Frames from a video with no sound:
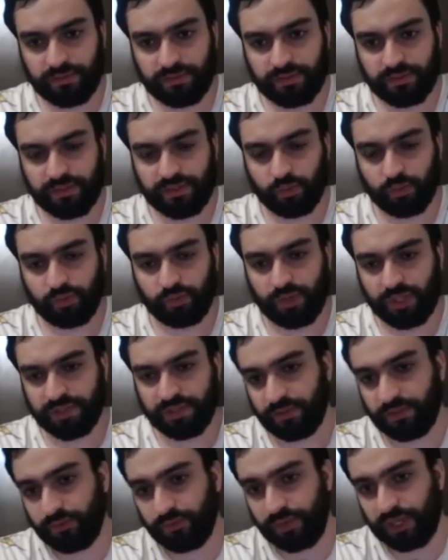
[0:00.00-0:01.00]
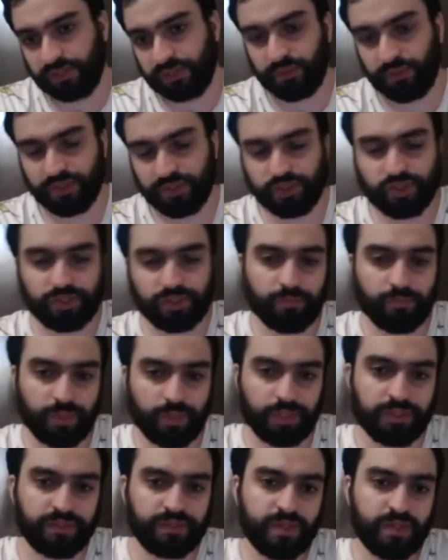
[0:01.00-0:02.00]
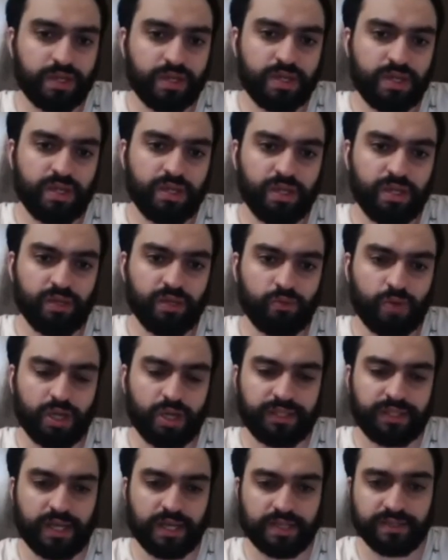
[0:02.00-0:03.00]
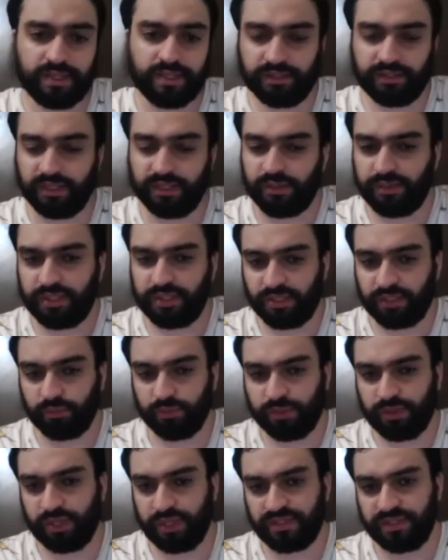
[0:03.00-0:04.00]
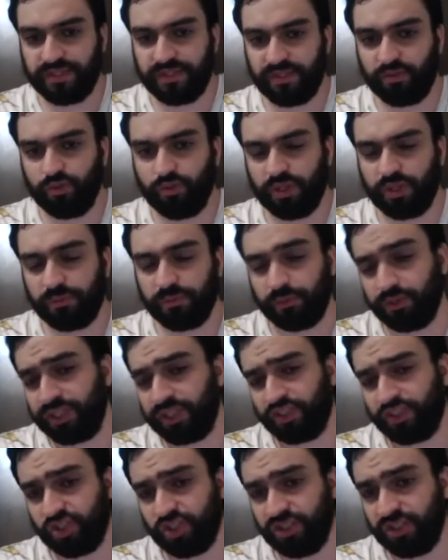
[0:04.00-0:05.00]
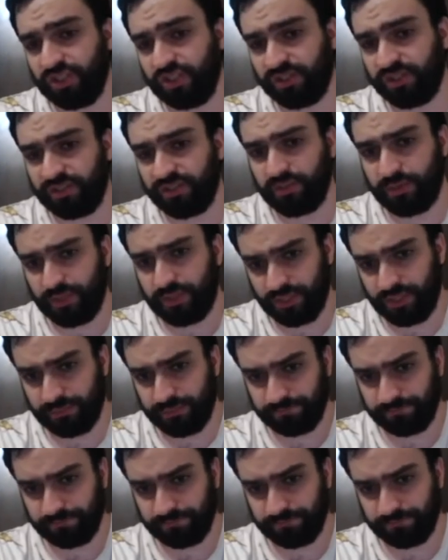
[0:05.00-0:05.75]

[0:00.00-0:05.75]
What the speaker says: so to answer that question, but here white has knight a3, and with knight c2 and potentially knight e3